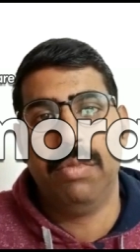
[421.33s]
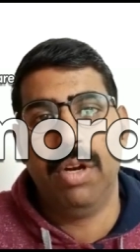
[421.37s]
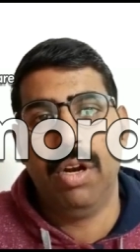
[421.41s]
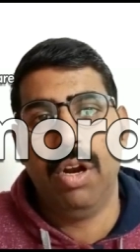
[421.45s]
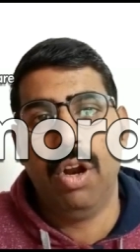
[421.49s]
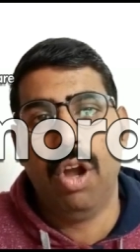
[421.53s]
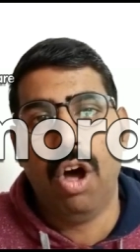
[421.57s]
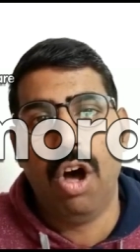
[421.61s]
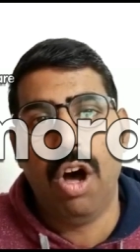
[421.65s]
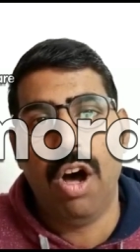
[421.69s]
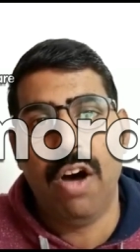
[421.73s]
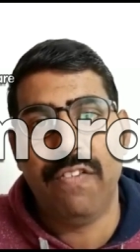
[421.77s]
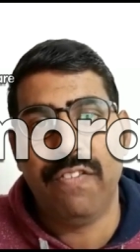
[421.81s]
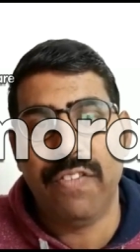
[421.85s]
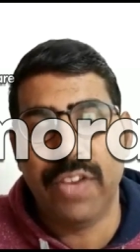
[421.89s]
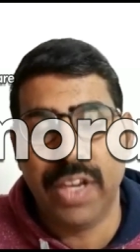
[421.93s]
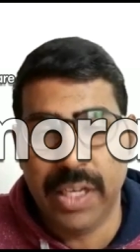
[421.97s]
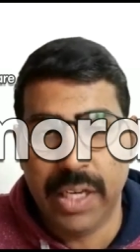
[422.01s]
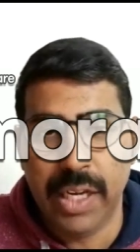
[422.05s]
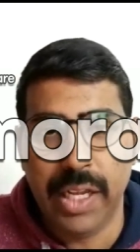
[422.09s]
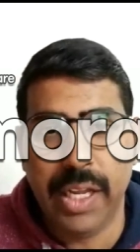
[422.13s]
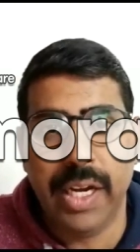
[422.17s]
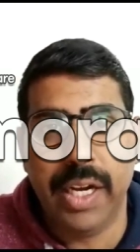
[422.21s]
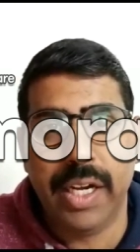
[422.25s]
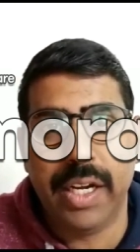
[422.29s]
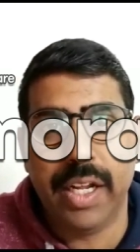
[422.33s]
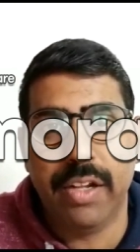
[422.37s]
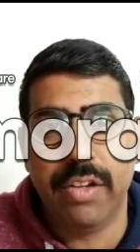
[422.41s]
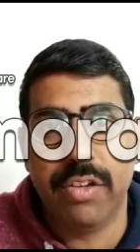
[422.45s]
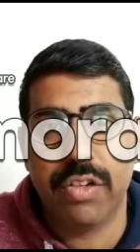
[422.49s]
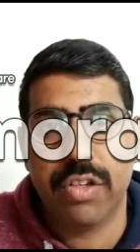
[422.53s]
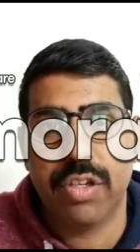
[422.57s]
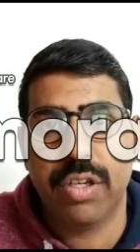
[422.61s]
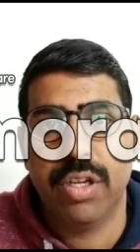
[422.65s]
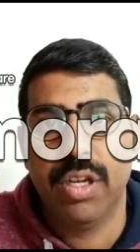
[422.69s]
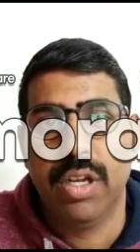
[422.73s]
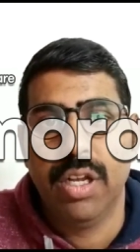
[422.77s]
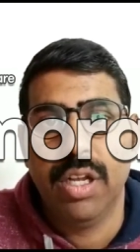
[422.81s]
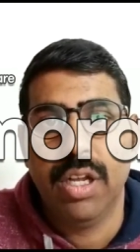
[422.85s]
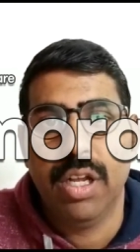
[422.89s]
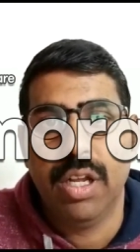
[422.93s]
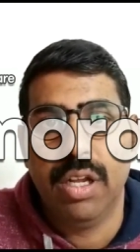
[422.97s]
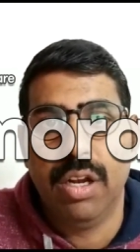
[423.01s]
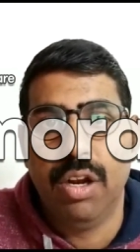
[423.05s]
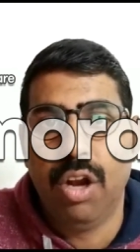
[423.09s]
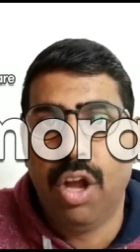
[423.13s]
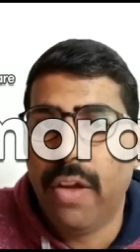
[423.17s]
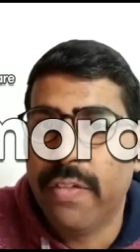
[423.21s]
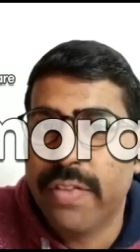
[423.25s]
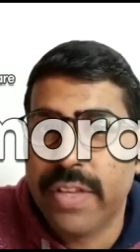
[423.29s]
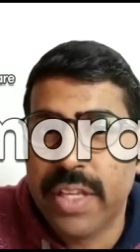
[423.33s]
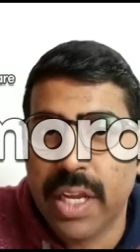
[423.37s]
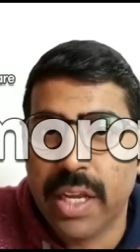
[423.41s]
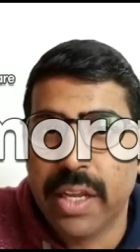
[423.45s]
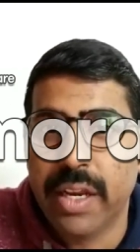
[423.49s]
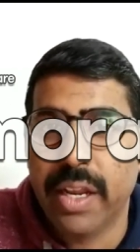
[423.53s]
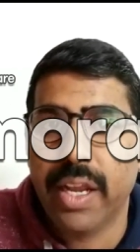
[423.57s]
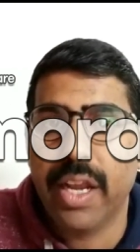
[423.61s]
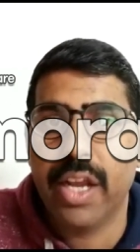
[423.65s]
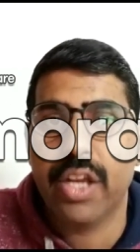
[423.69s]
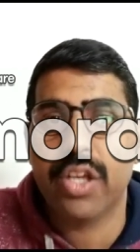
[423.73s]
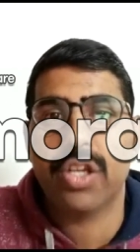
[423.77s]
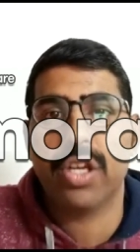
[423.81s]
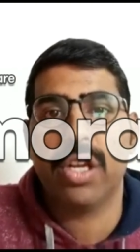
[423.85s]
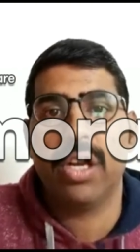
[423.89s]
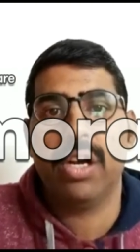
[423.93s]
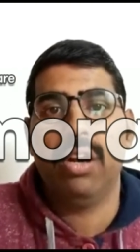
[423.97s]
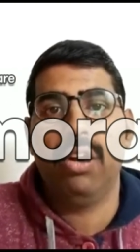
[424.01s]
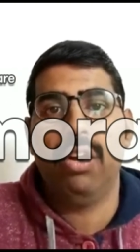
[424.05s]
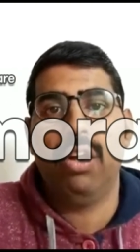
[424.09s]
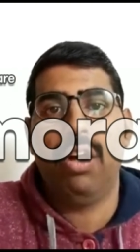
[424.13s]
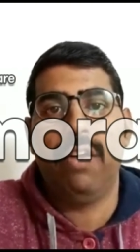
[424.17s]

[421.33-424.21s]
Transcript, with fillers: law of inheritance law of segregation